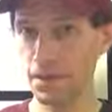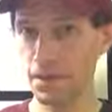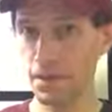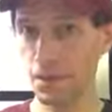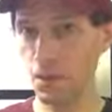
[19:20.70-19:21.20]

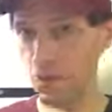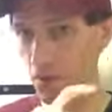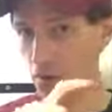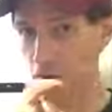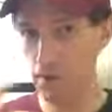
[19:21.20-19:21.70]

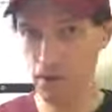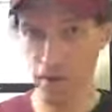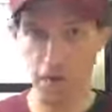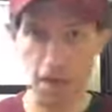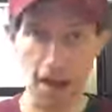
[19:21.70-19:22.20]
normal
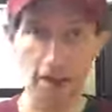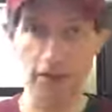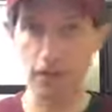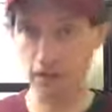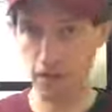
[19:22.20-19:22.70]

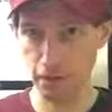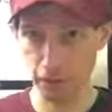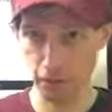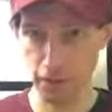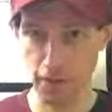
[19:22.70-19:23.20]
homology of
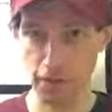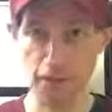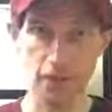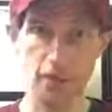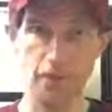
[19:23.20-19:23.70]

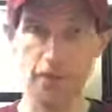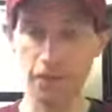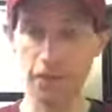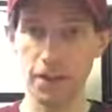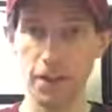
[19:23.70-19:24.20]

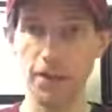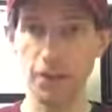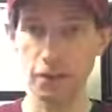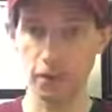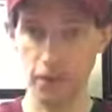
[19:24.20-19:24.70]
the
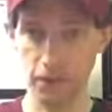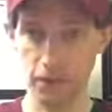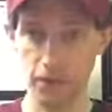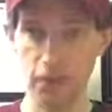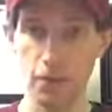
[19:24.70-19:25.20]
evolution of
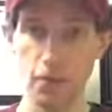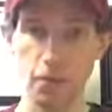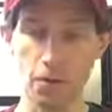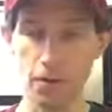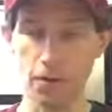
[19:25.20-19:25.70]
this
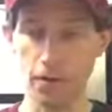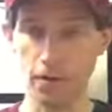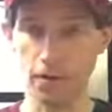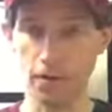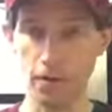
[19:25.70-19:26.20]

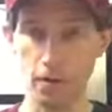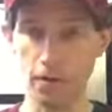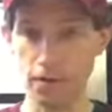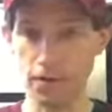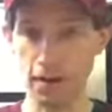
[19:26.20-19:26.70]

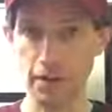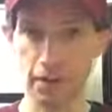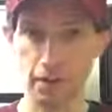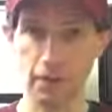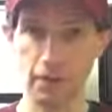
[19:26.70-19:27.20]

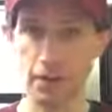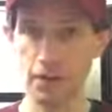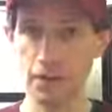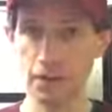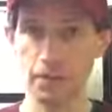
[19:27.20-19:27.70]
coronavirus
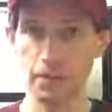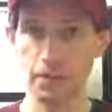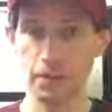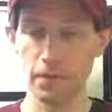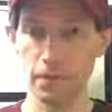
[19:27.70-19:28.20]

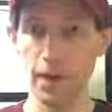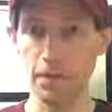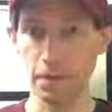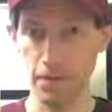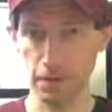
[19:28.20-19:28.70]

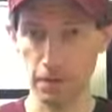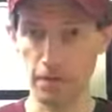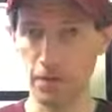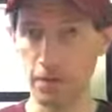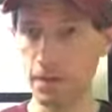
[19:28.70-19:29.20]
family.
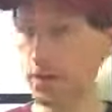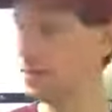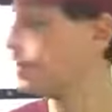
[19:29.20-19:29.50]
All right.